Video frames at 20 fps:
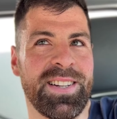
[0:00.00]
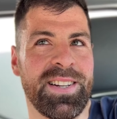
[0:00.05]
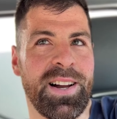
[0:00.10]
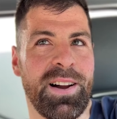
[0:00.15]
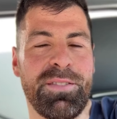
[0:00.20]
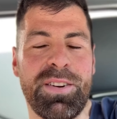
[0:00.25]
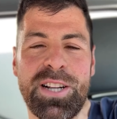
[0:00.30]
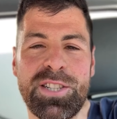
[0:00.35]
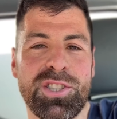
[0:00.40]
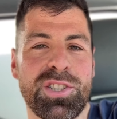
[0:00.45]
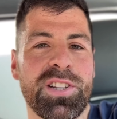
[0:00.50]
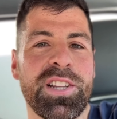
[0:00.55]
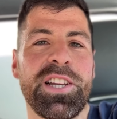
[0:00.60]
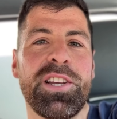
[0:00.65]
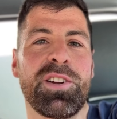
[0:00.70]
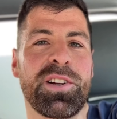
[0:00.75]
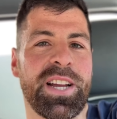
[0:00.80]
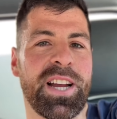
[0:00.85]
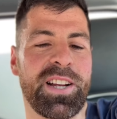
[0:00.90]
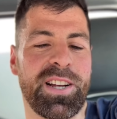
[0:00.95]
eventually
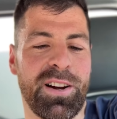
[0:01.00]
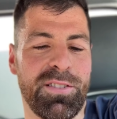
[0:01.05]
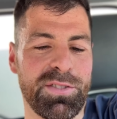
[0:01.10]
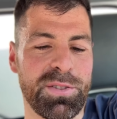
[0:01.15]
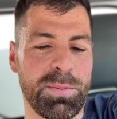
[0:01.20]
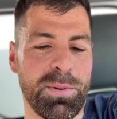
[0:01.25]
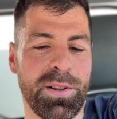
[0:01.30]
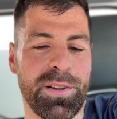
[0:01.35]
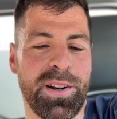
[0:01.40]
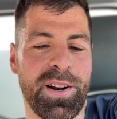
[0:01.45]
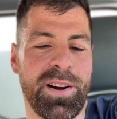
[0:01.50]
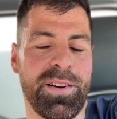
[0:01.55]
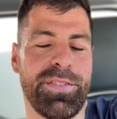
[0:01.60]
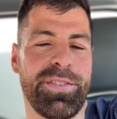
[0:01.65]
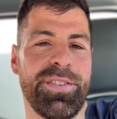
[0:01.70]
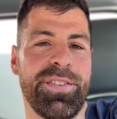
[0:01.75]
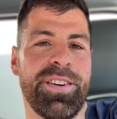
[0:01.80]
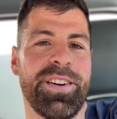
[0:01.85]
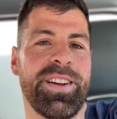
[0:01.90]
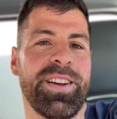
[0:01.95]
you'll get comfortable enough
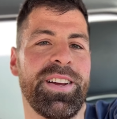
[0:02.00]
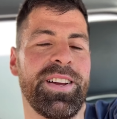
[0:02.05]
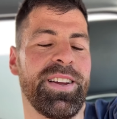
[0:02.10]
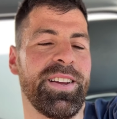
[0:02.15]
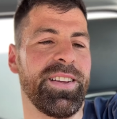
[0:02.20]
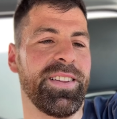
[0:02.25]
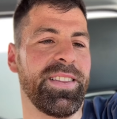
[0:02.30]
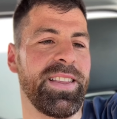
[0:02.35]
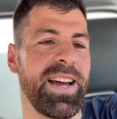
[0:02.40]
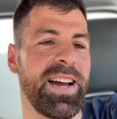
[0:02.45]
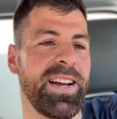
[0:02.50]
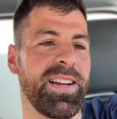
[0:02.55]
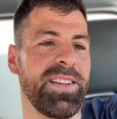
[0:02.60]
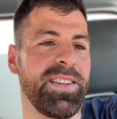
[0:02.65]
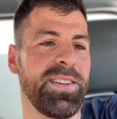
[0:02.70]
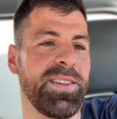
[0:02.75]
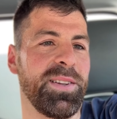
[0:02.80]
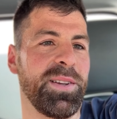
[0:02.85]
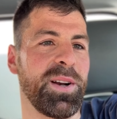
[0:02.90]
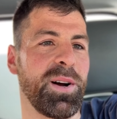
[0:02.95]
that,
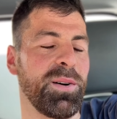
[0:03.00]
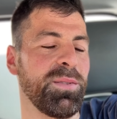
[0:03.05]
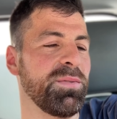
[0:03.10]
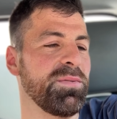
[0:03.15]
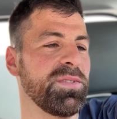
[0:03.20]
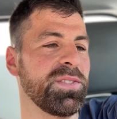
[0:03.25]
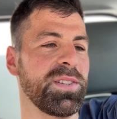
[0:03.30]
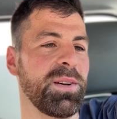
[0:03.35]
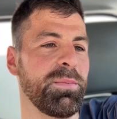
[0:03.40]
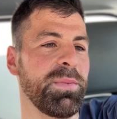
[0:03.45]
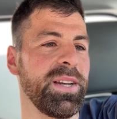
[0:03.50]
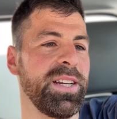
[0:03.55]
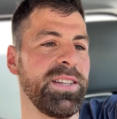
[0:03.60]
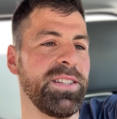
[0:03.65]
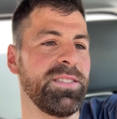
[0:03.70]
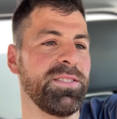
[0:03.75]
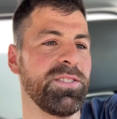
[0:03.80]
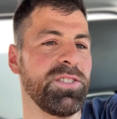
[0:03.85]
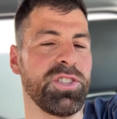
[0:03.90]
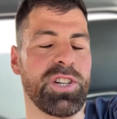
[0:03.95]
you know,
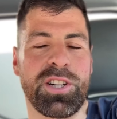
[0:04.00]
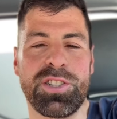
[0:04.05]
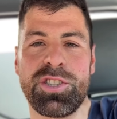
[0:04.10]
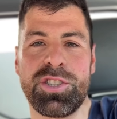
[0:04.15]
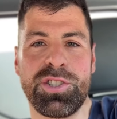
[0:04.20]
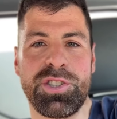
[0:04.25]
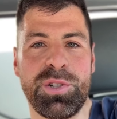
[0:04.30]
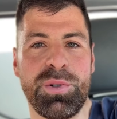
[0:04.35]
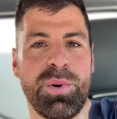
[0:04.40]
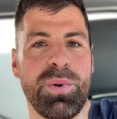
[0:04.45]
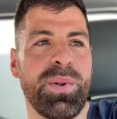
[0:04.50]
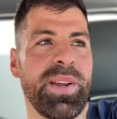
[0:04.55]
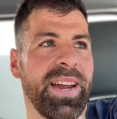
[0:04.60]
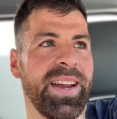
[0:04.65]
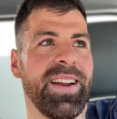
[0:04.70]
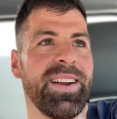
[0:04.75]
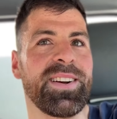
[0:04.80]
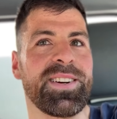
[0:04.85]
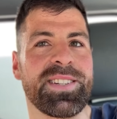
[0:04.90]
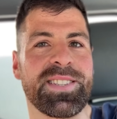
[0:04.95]
somebody judges you, who
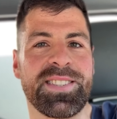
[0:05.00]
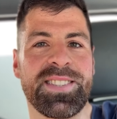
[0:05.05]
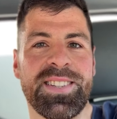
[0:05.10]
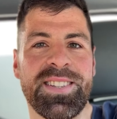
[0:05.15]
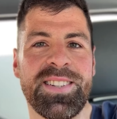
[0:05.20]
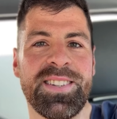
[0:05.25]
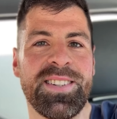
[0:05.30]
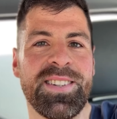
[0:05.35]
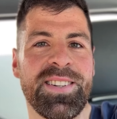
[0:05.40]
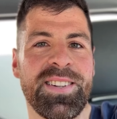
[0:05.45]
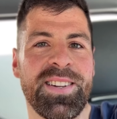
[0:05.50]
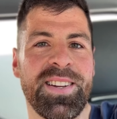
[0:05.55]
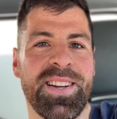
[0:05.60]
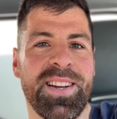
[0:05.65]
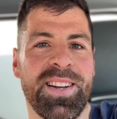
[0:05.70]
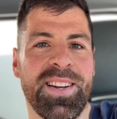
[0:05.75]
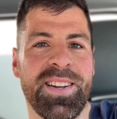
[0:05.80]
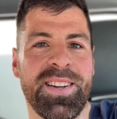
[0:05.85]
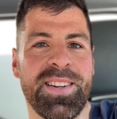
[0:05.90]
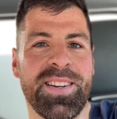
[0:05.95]
cares?
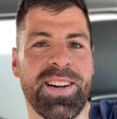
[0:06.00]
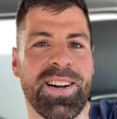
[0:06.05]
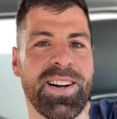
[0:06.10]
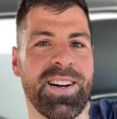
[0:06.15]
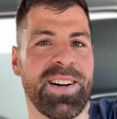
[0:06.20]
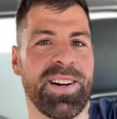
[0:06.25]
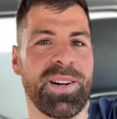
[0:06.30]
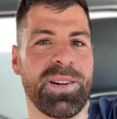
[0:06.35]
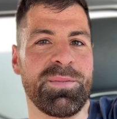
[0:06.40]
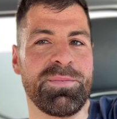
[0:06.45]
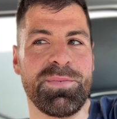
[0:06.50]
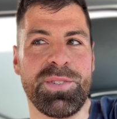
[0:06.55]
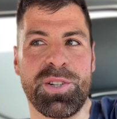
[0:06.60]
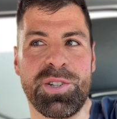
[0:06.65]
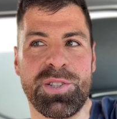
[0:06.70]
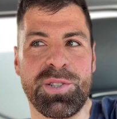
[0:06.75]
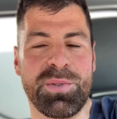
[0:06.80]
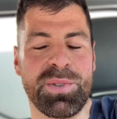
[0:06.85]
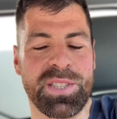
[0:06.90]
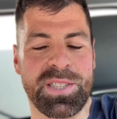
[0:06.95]
You're
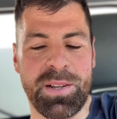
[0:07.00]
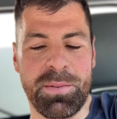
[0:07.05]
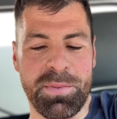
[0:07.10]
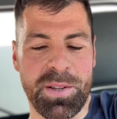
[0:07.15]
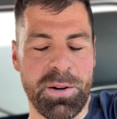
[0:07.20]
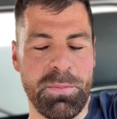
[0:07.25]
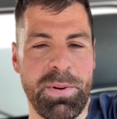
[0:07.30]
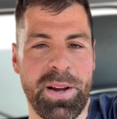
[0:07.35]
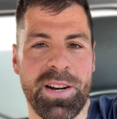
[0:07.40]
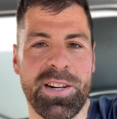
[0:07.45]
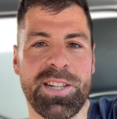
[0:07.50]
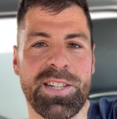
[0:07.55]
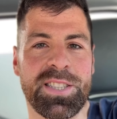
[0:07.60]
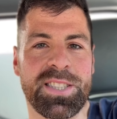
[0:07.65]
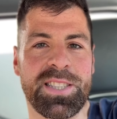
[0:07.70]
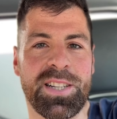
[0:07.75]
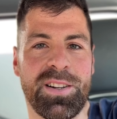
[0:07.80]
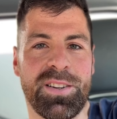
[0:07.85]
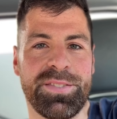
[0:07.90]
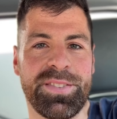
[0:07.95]
doing something to better
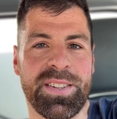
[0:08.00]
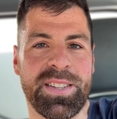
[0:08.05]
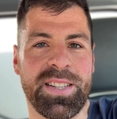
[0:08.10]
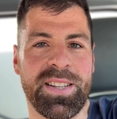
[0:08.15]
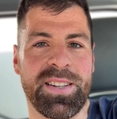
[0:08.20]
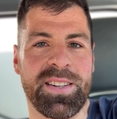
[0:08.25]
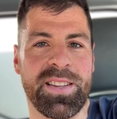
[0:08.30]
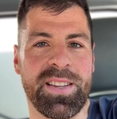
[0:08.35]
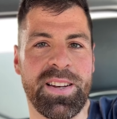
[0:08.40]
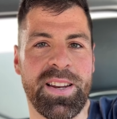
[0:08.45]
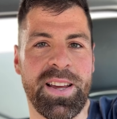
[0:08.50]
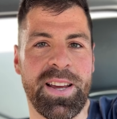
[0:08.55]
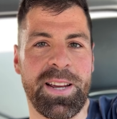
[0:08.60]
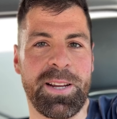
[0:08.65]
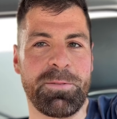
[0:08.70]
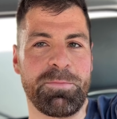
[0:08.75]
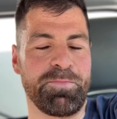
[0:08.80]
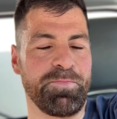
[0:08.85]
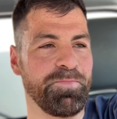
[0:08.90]
yourself at the end of the day.